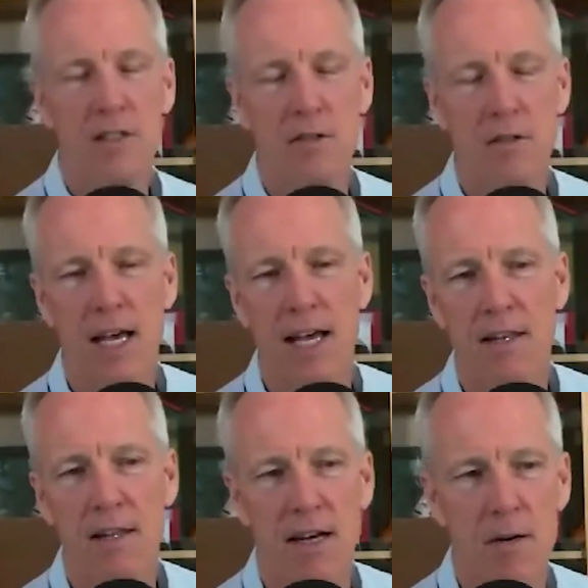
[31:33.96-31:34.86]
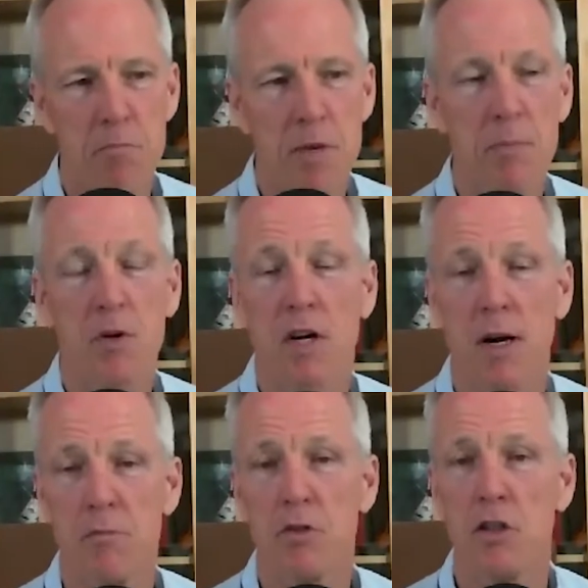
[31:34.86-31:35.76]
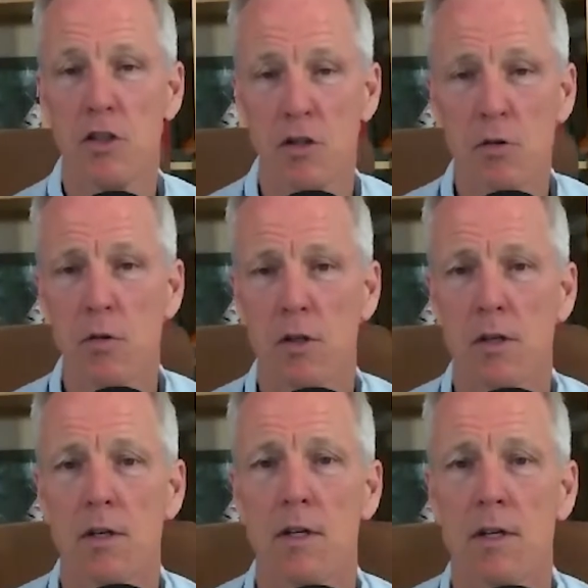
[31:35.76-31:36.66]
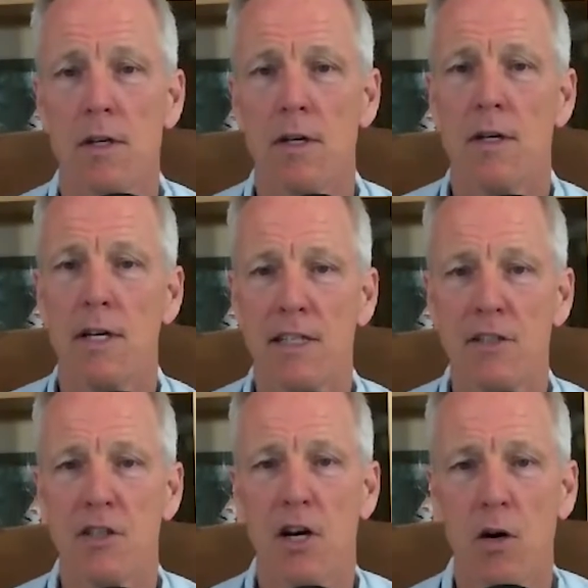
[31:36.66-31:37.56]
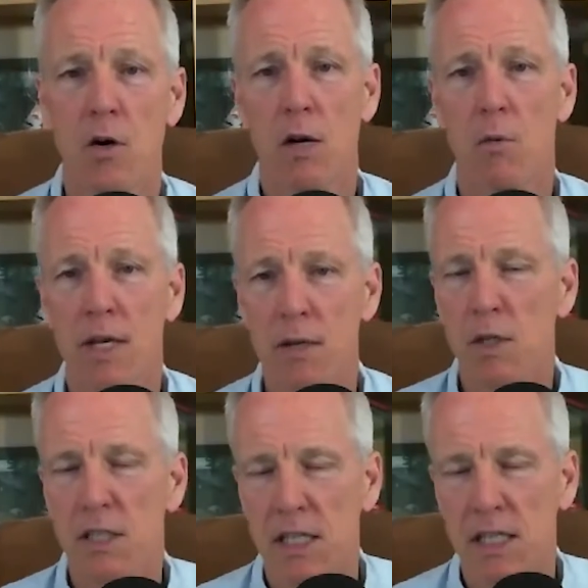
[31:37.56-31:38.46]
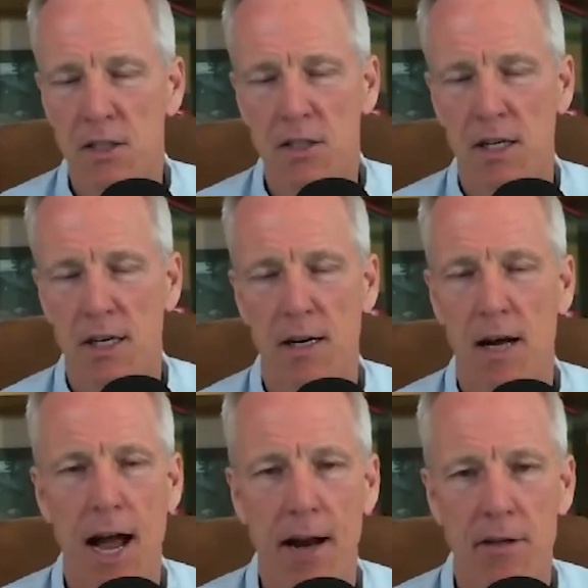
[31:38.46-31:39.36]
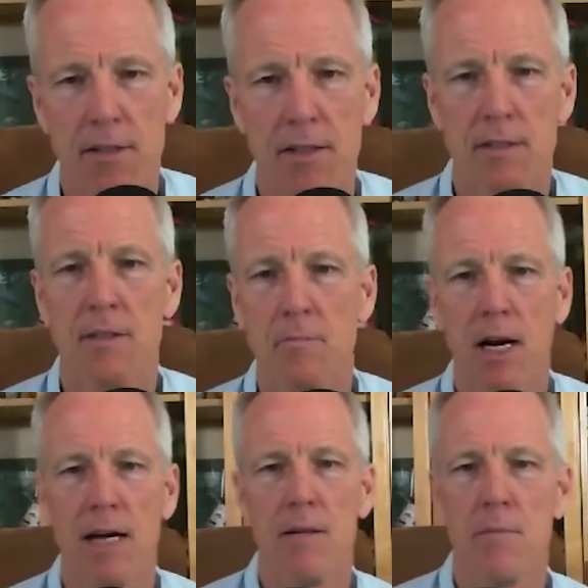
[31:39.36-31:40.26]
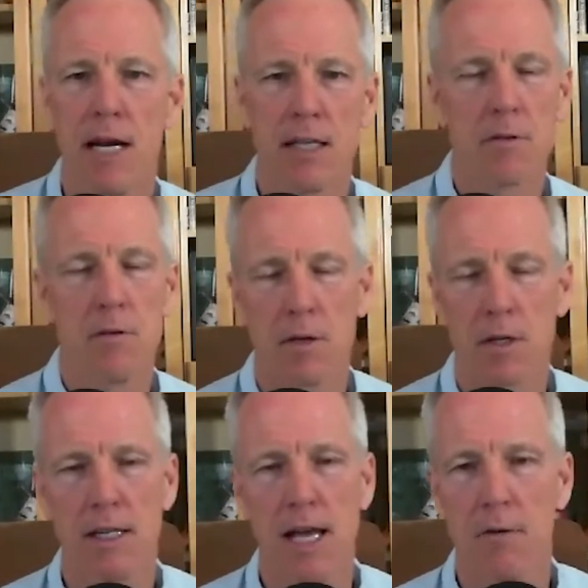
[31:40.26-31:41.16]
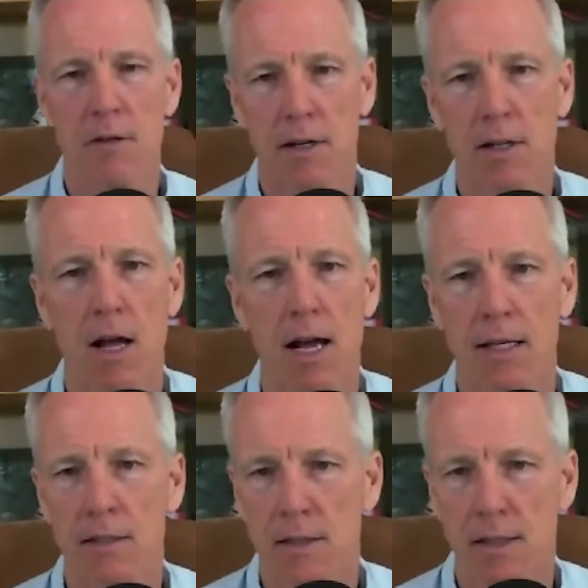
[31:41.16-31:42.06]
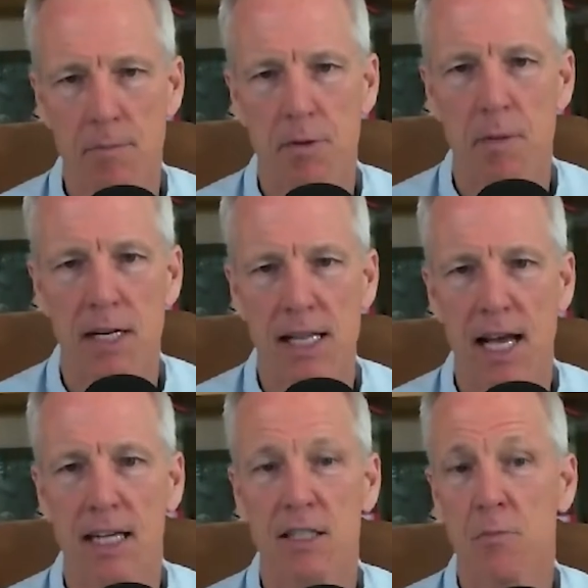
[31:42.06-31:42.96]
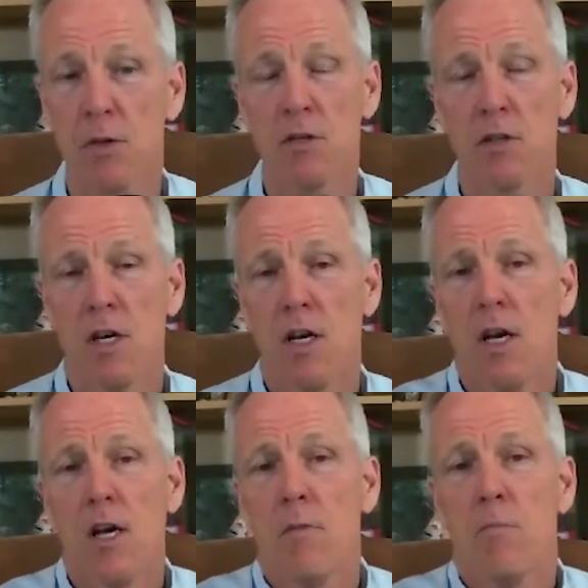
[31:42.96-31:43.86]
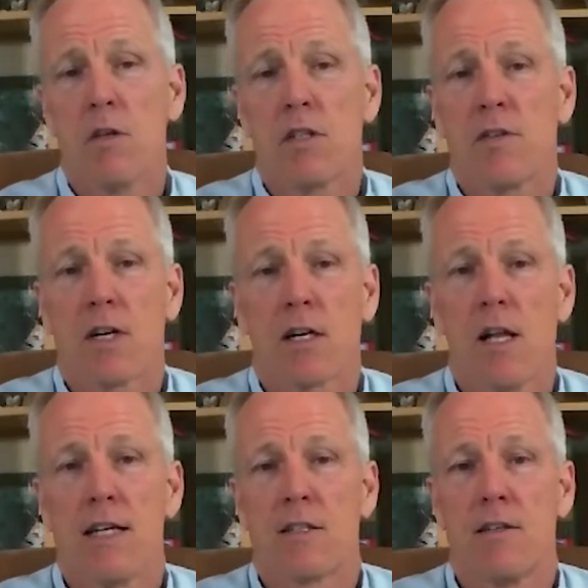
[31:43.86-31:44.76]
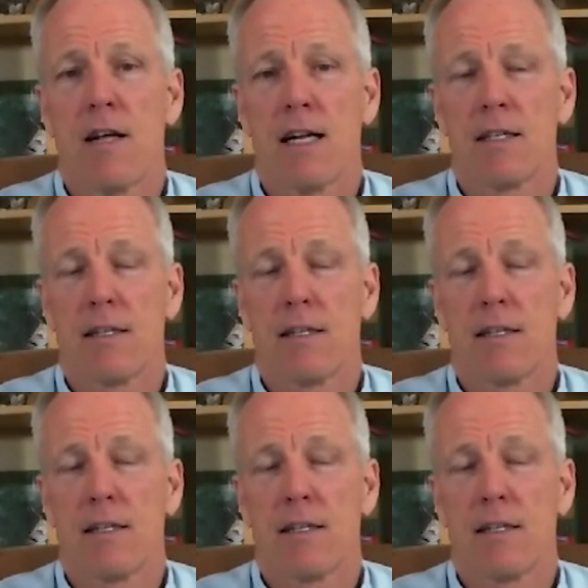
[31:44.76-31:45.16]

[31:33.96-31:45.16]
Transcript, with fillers: that people come to you. And so we teach hiring system, hire the best. We work on that with our clients and implementing that, because most of our clients are not